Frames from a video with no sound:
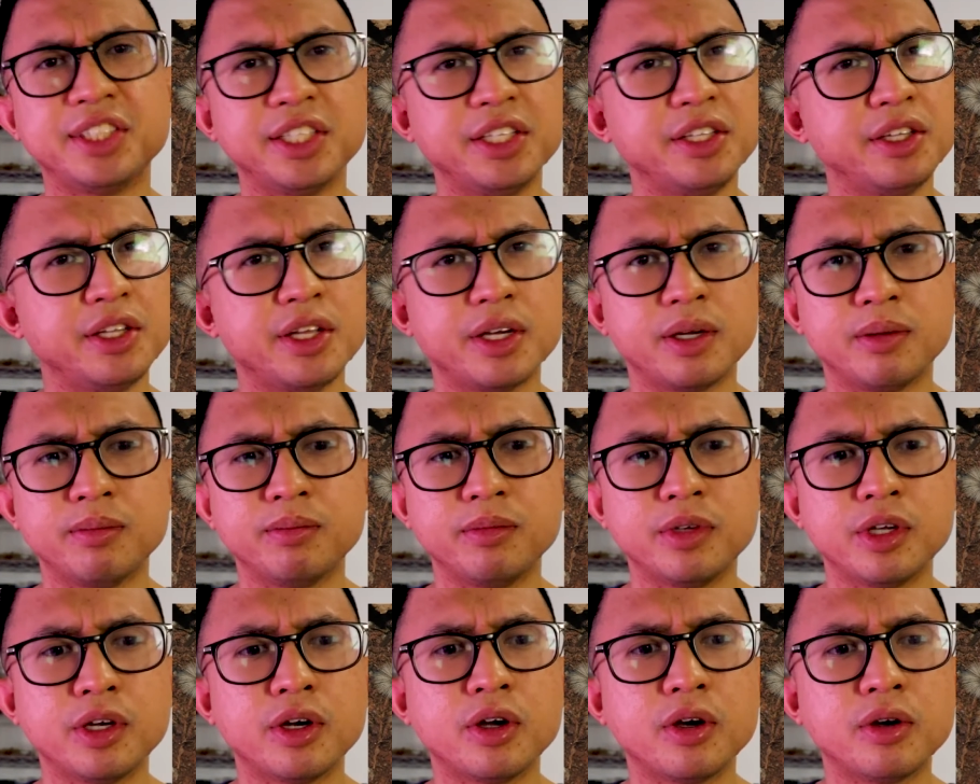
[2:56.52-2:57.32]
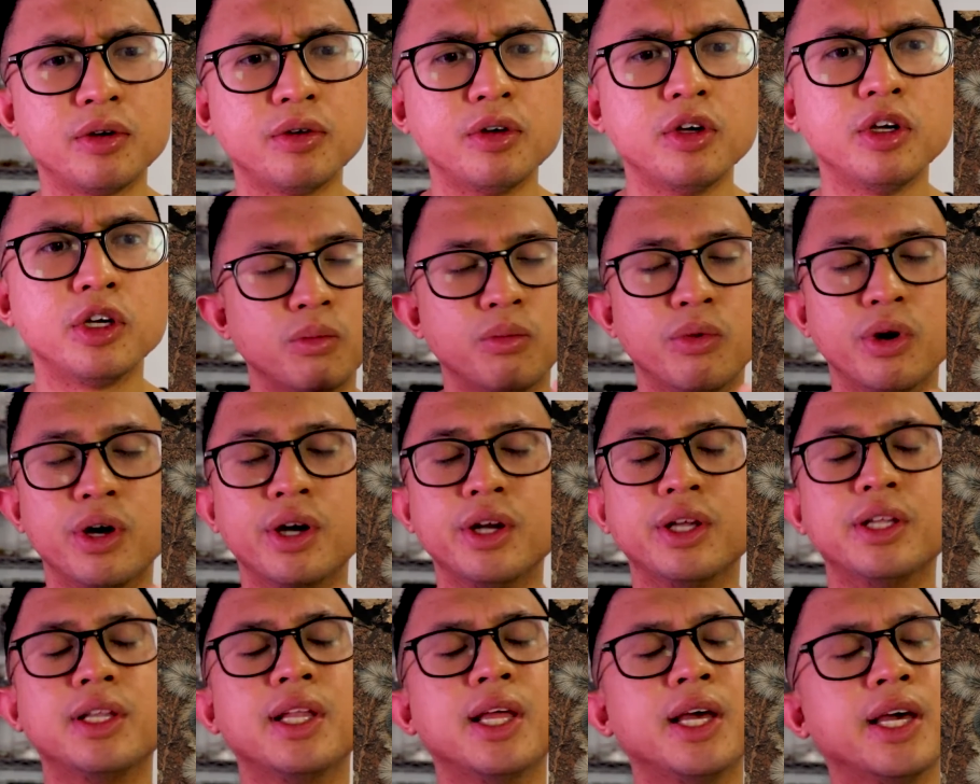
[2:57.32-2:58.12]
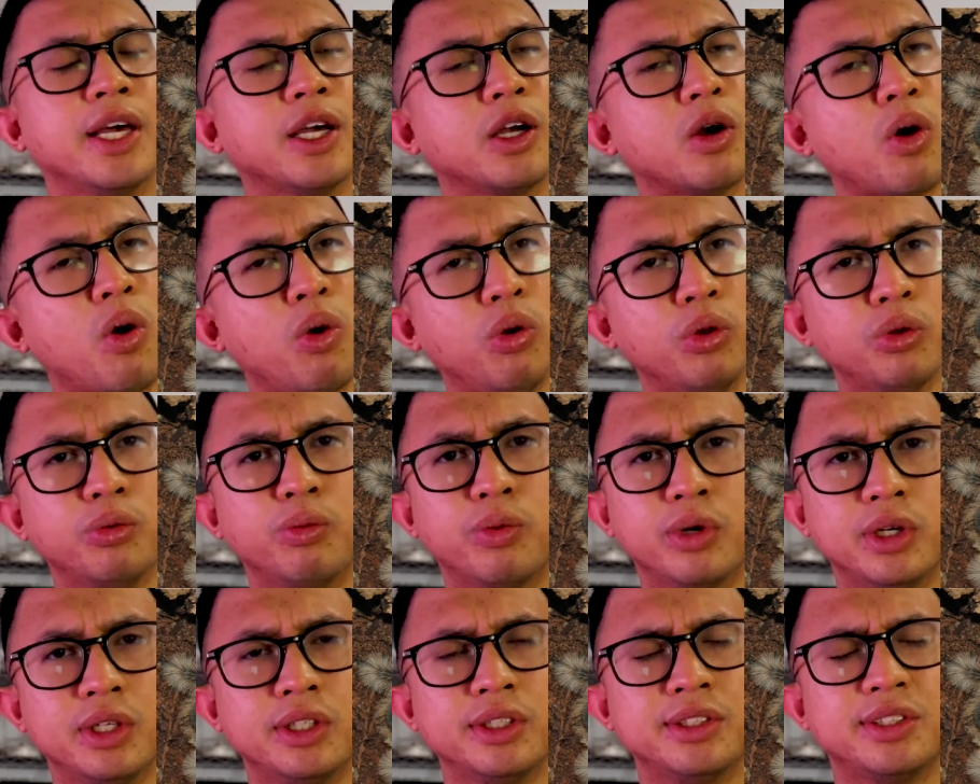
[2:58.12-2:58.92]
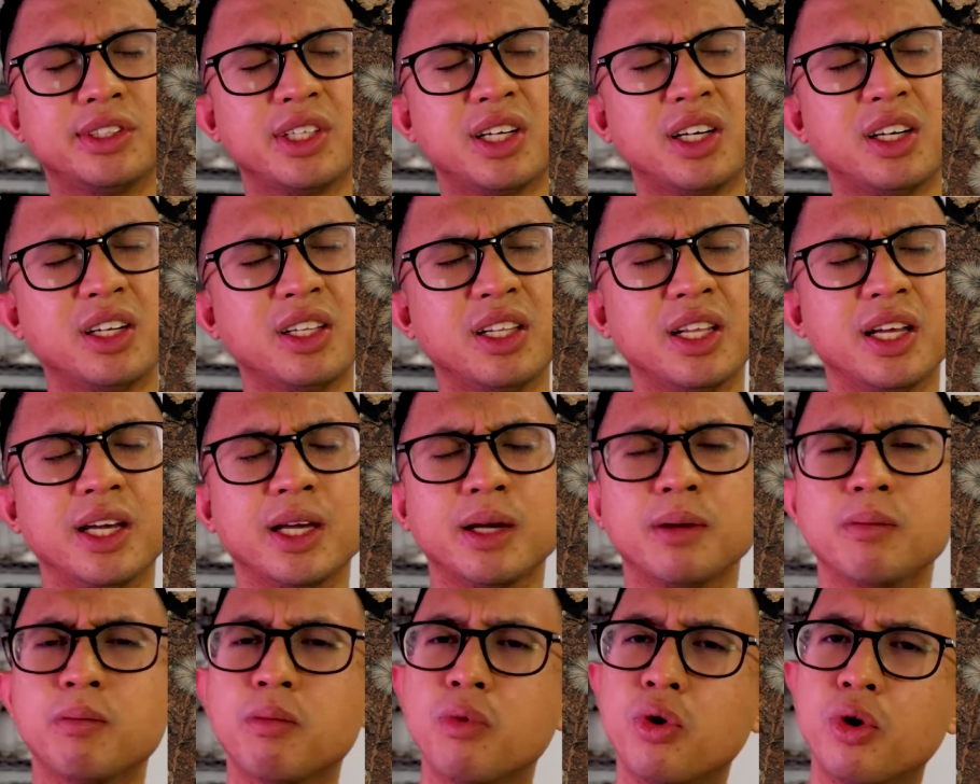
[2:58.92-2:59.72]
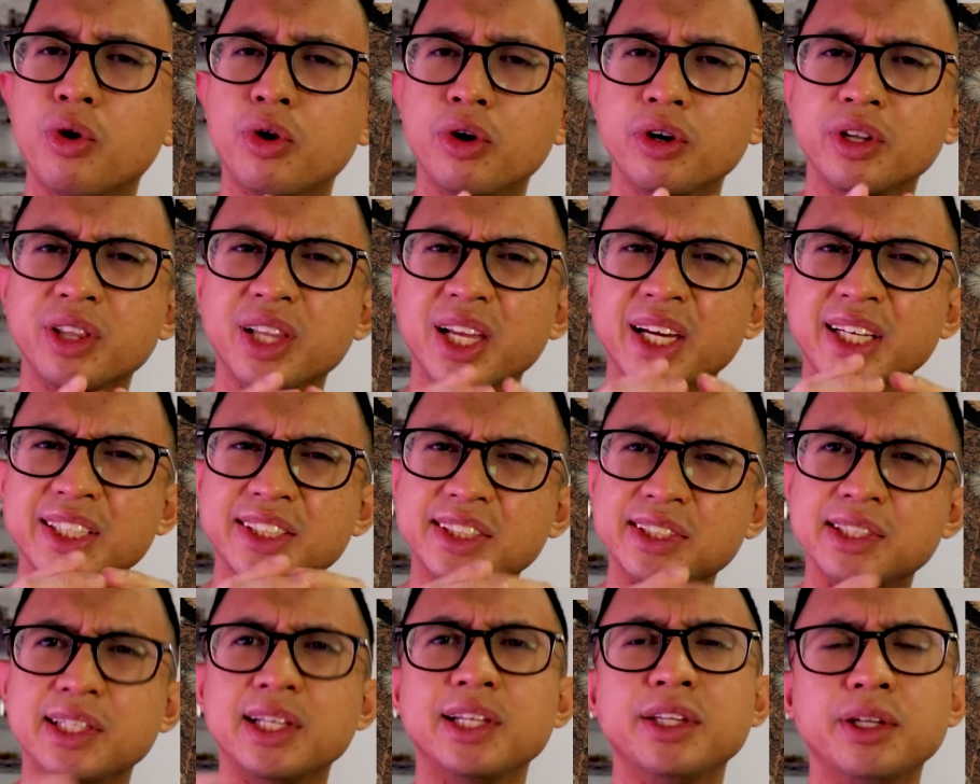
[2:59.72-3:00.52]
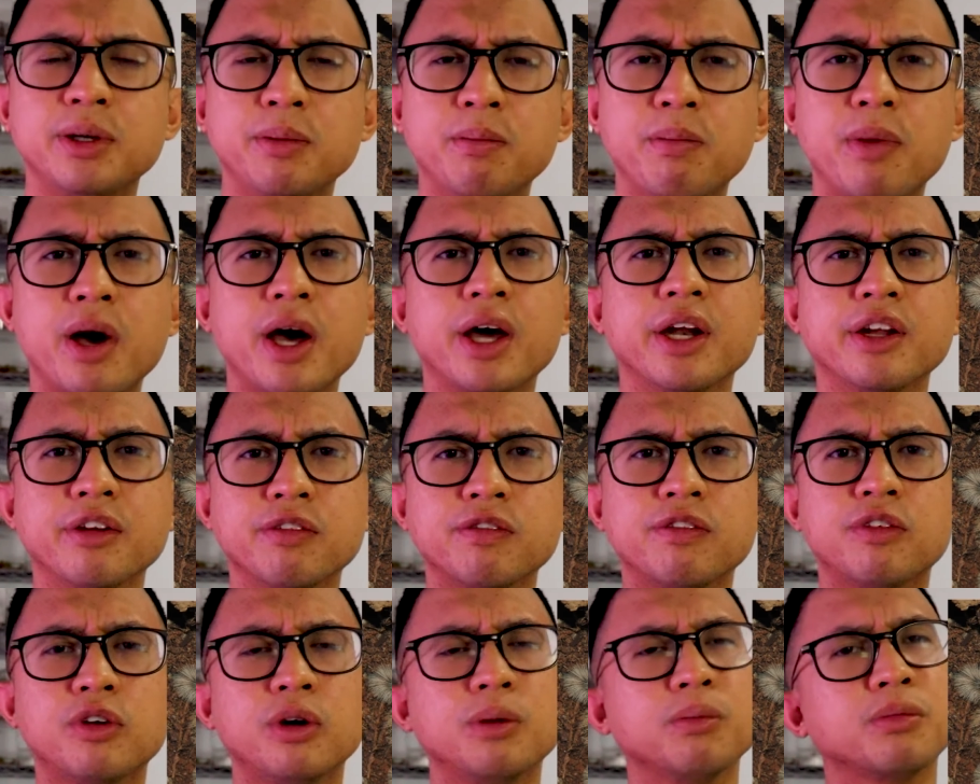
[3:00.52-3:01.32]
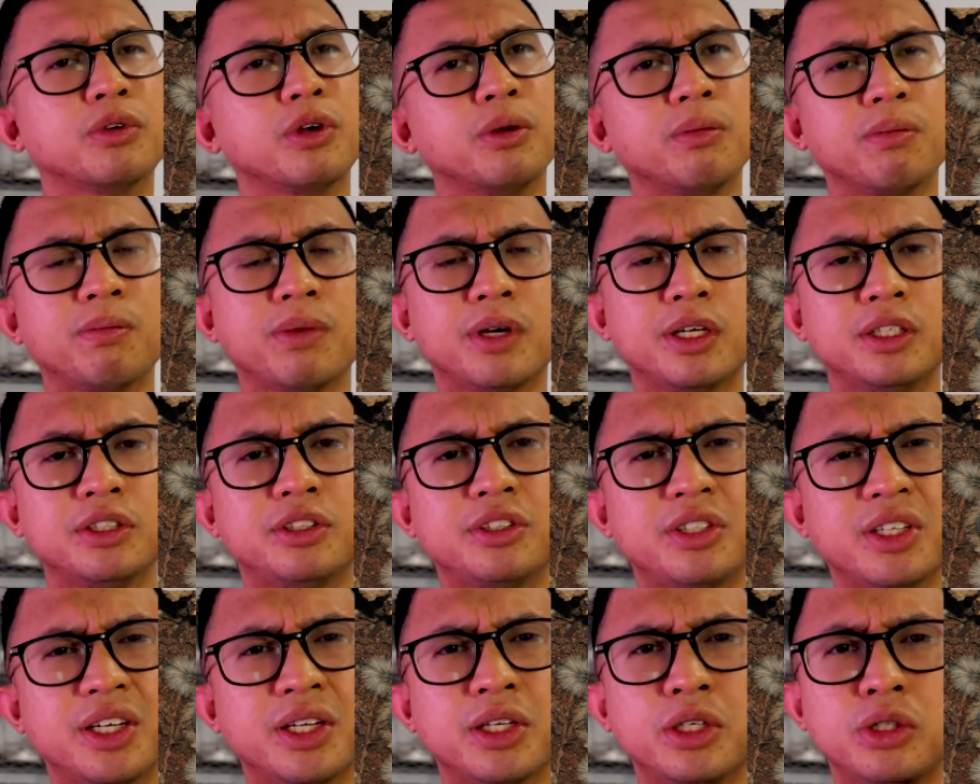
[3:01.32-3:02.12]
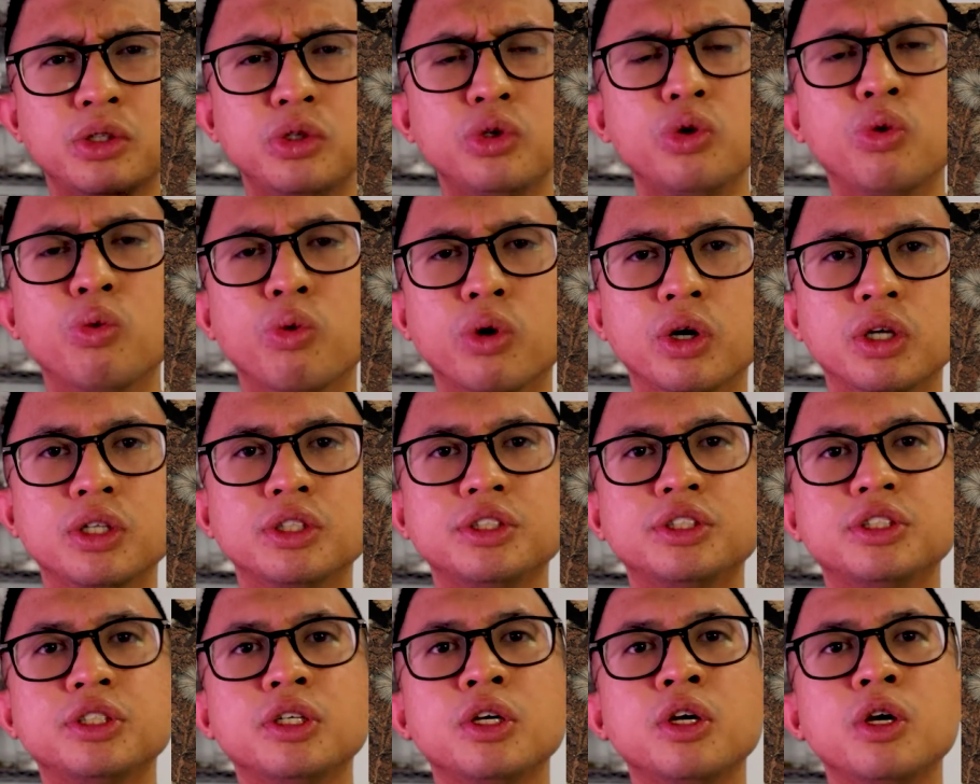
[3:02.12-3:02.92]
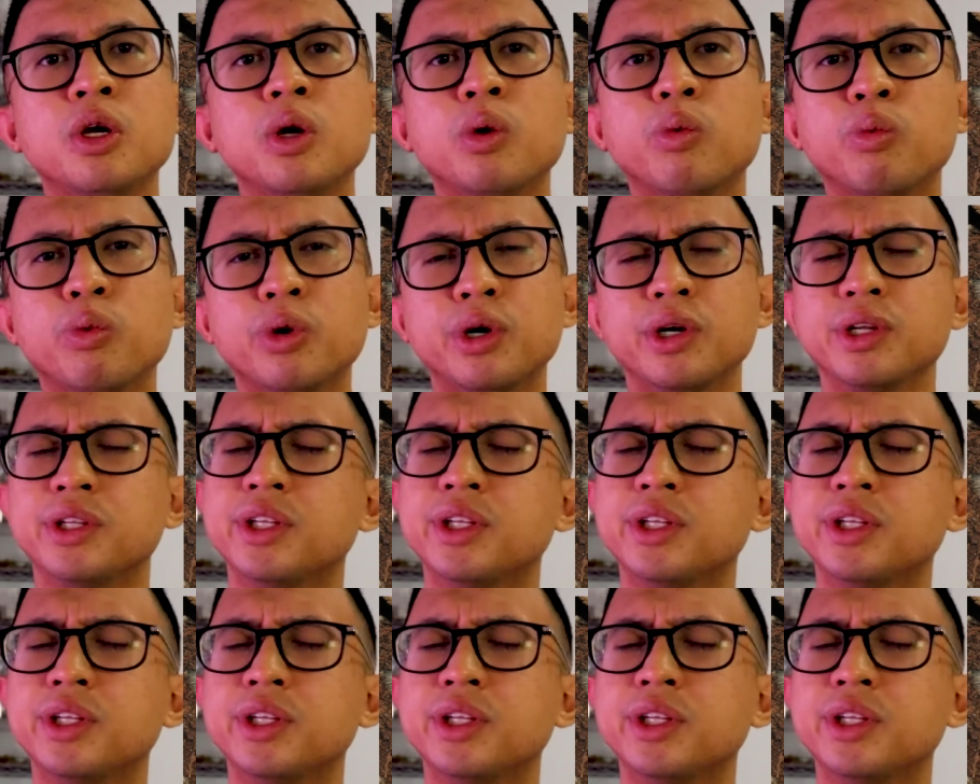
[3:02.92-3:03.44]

in them, wherein like old worlds are like more on like slender body form compared to like new worlds where